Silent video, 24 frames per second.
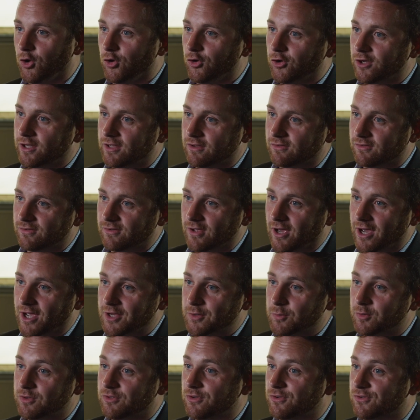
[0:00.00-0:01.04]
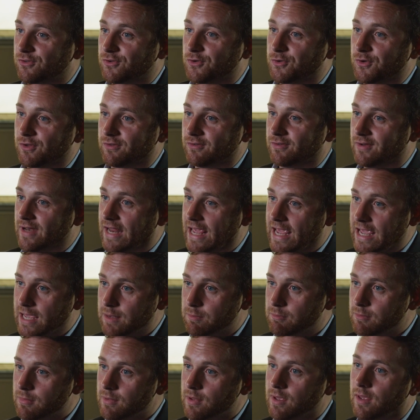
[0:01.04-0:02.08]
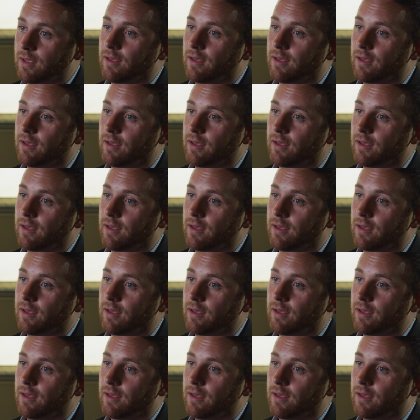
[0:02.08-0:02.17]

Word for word: Holding a sign with the student's name.